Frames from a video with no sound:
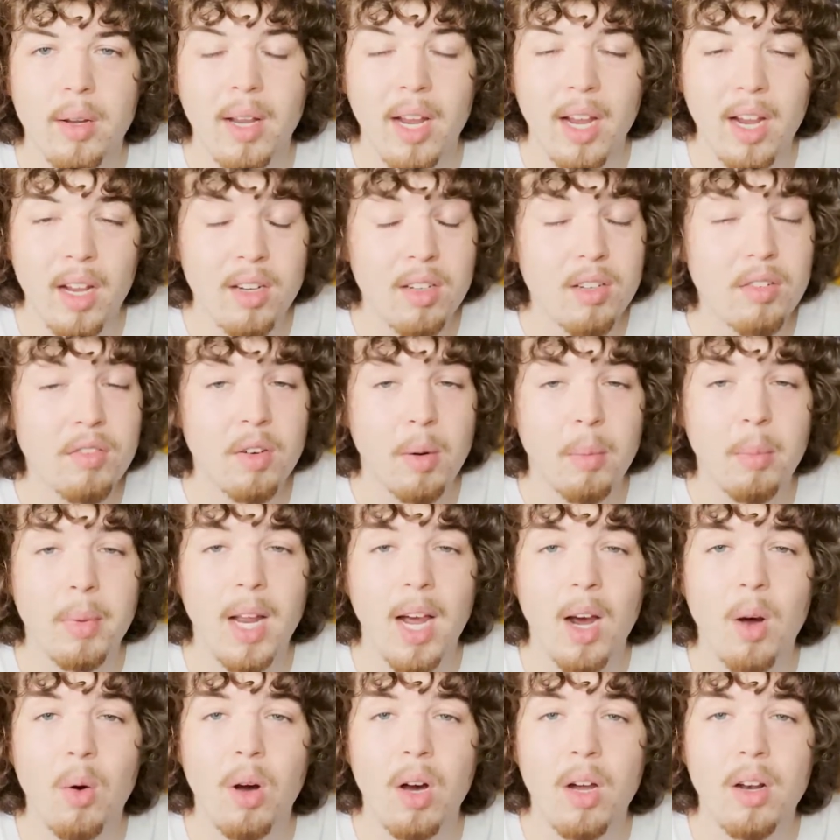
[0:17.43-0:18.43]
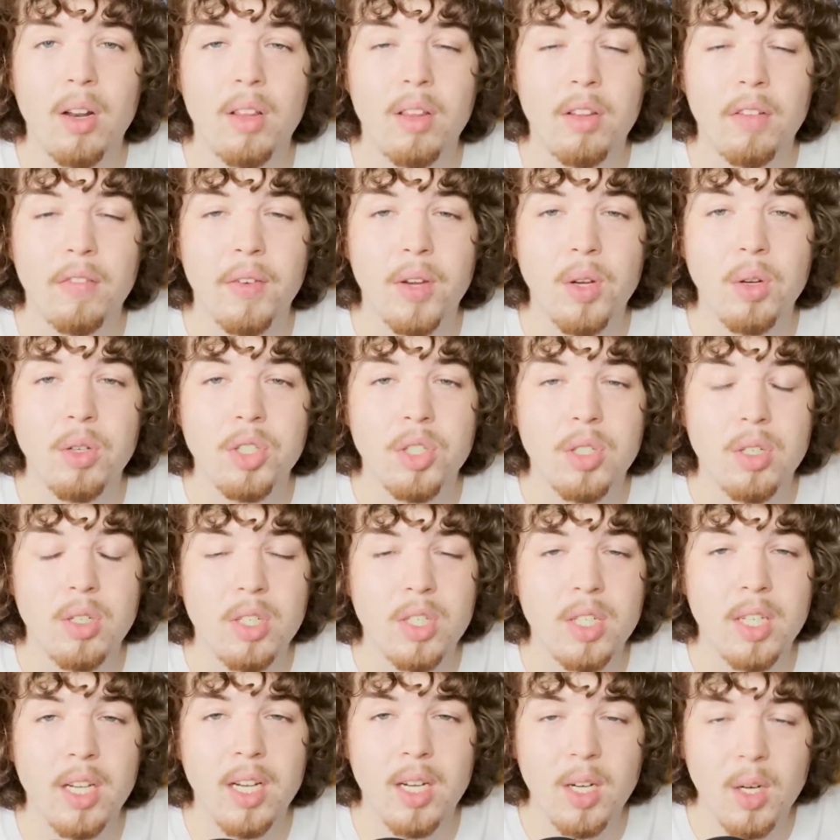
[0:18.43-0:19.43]
And from now on in the future,
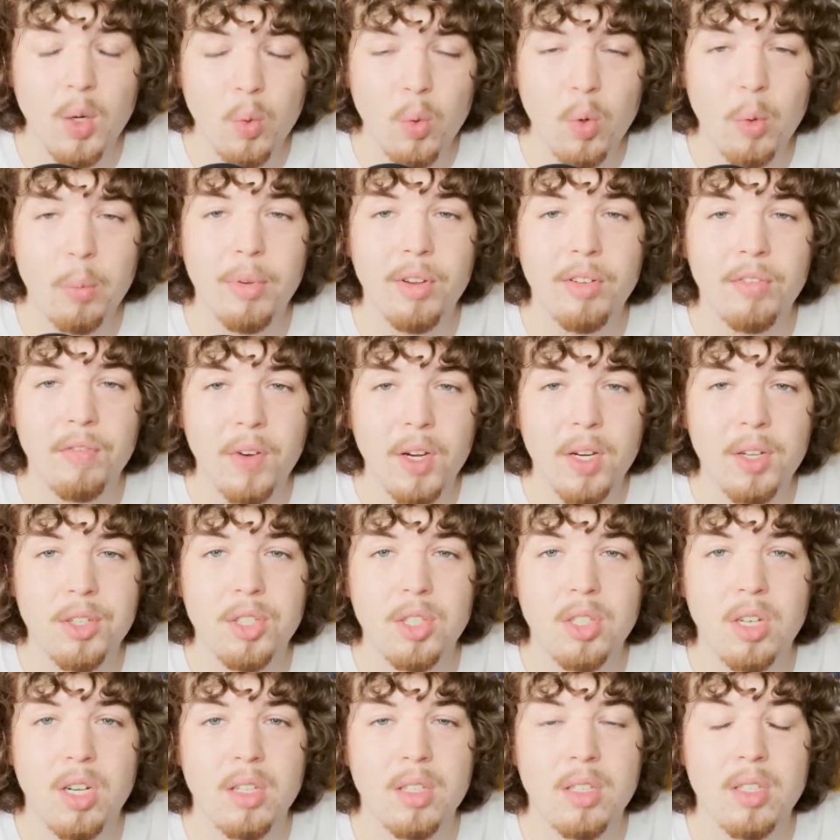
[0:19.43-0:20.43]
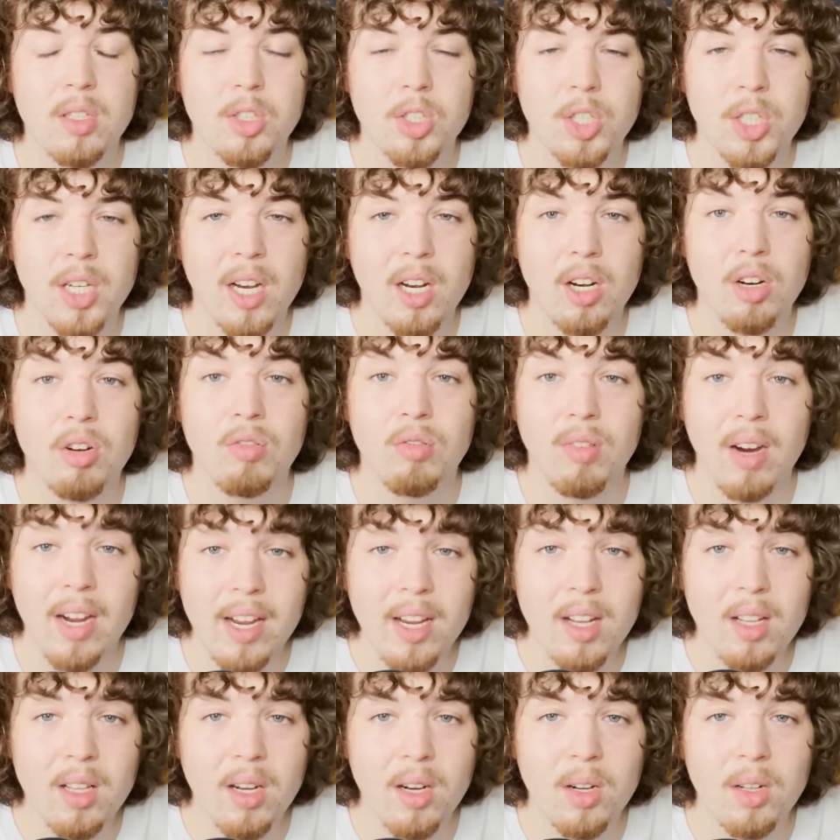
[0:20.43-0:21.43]
Diego will be featured on this channel
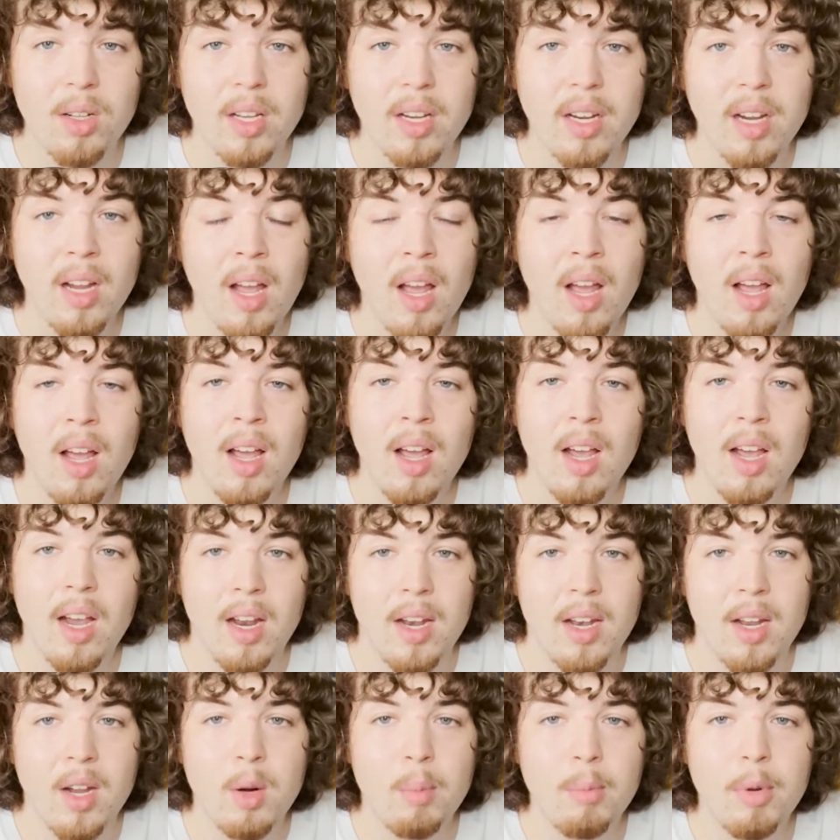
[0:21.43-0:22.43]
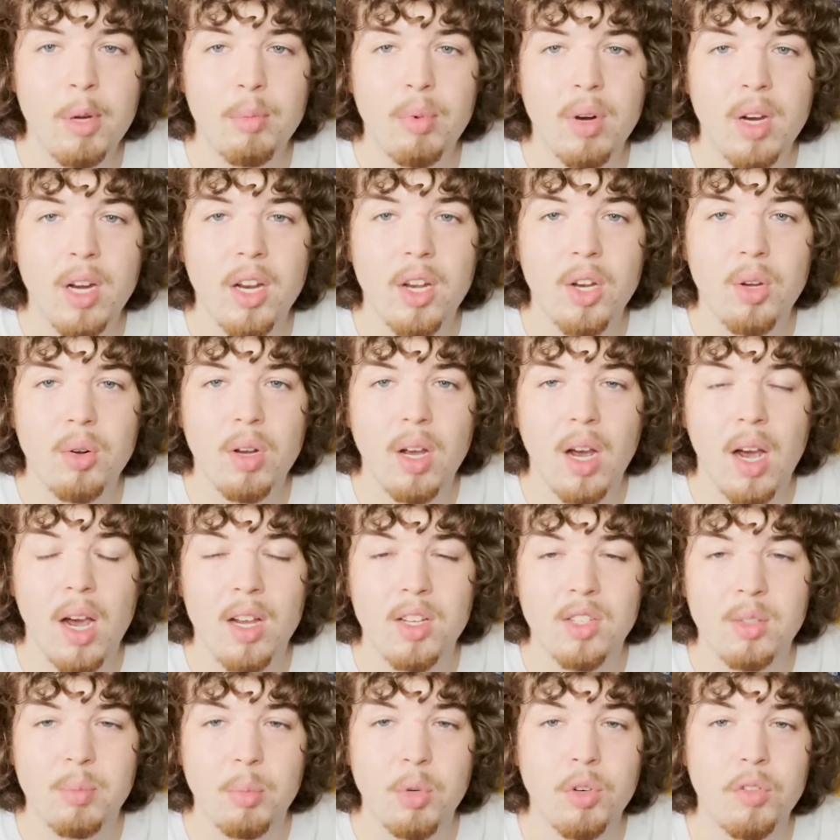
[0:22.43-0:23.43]
regularly, and he'll be bringing you
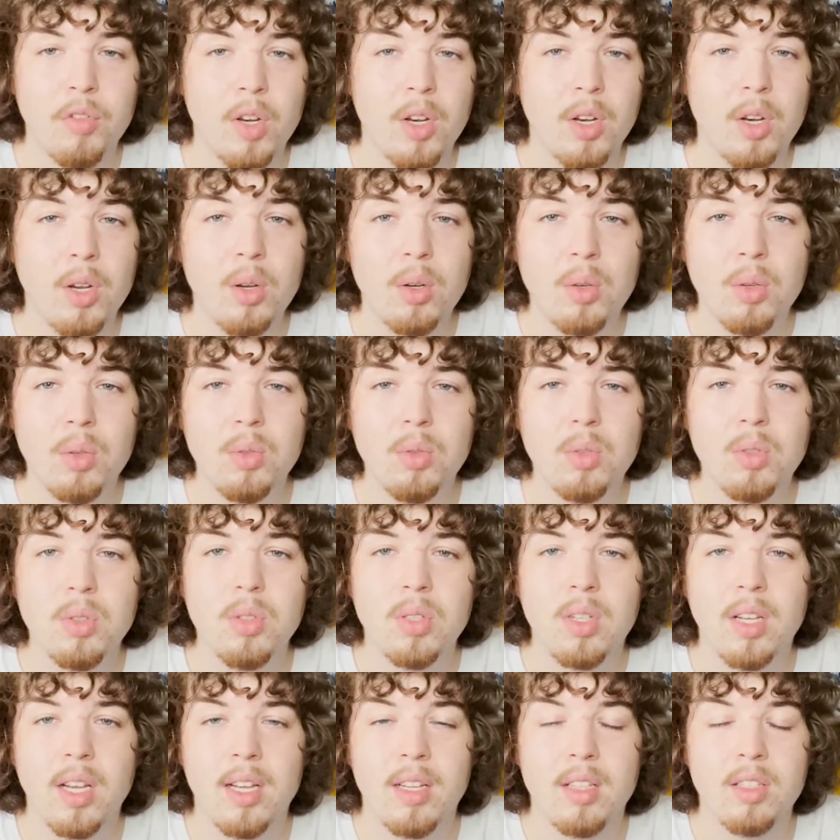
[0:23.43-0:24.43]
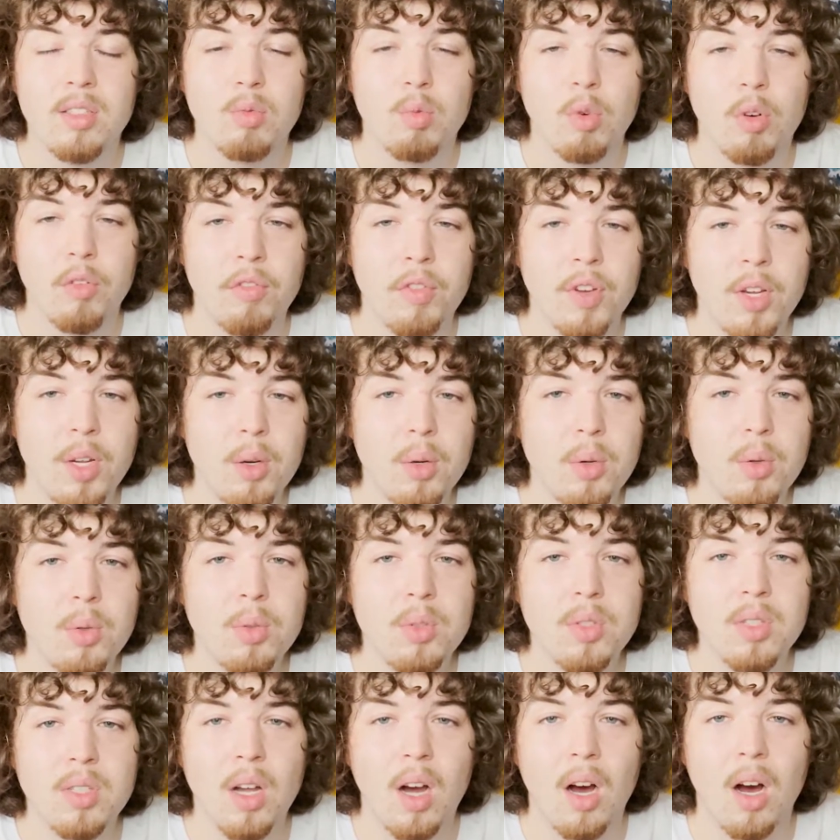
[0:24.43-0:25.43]
guys movie news, his
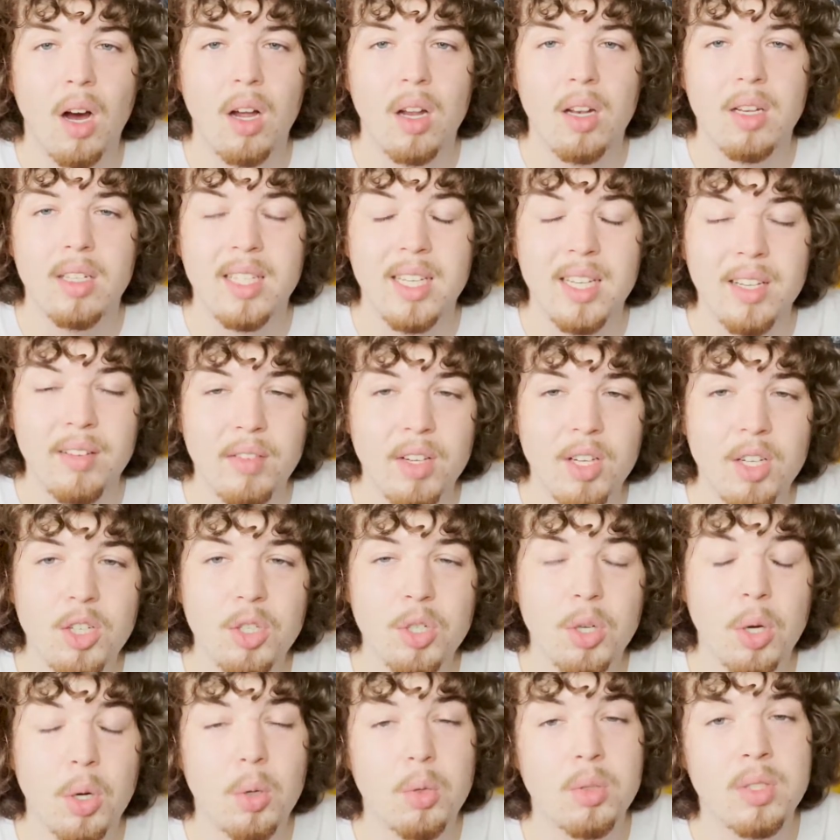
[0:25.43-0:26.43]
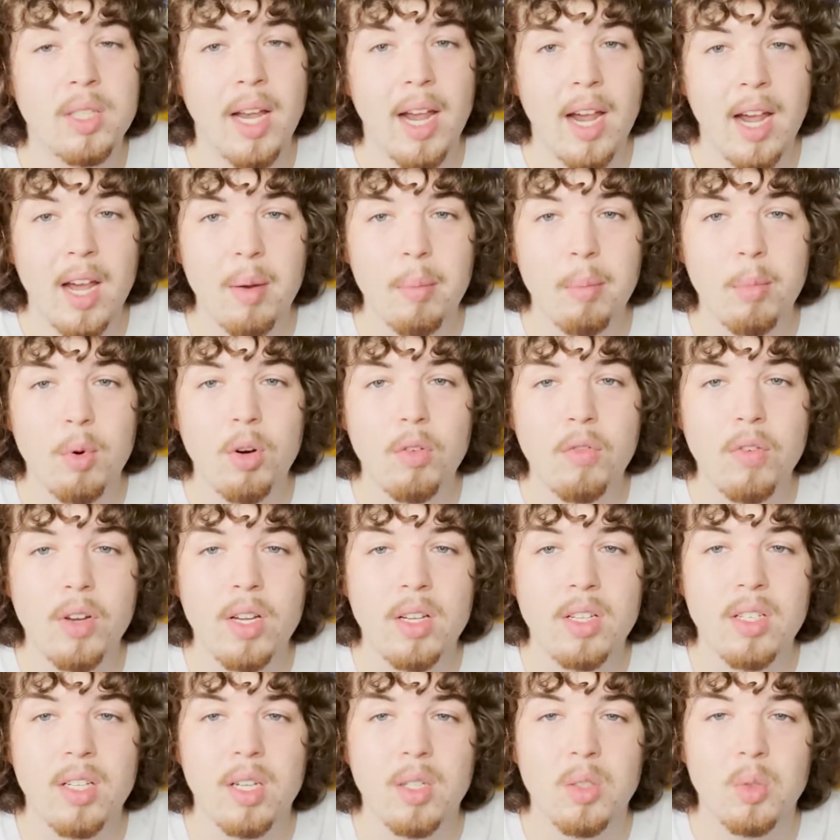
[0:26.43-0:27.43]
reviews on TV shows and
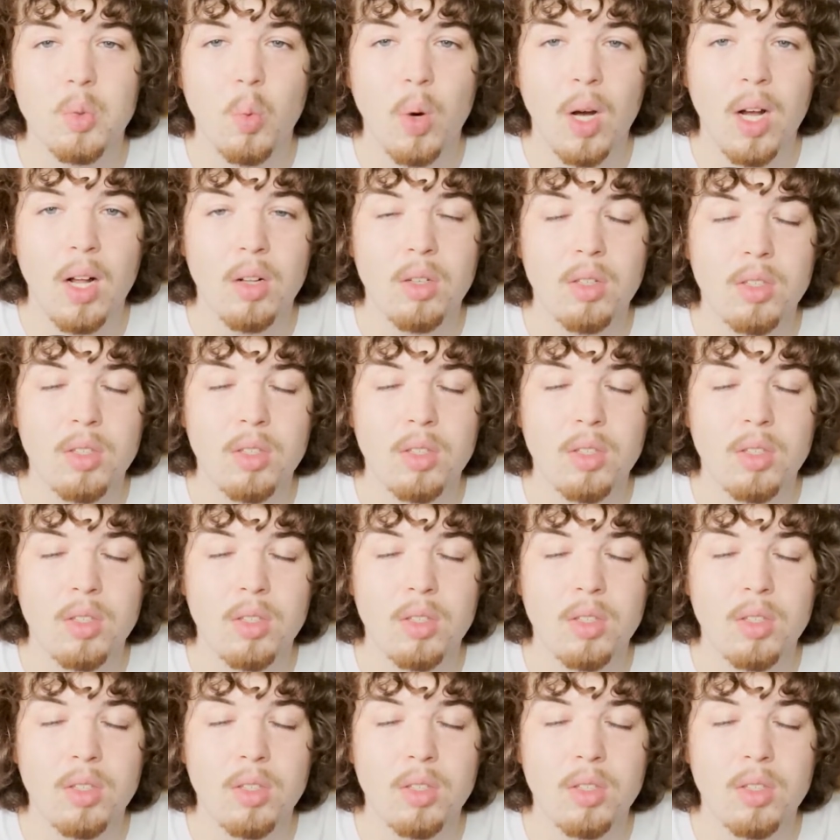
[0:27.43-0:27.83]
movies as well.